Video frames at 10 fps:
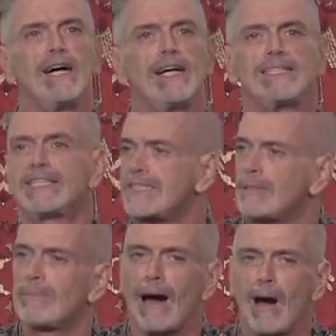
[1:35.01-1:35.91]
uh,
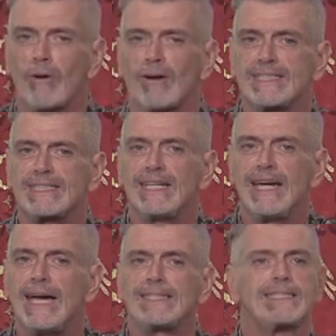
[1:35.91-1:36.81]
disempower us
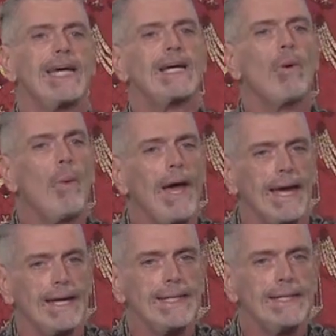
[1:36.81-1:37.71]
and take
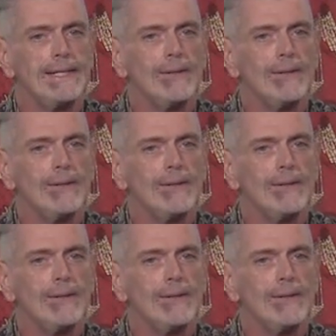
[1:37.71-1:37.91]
away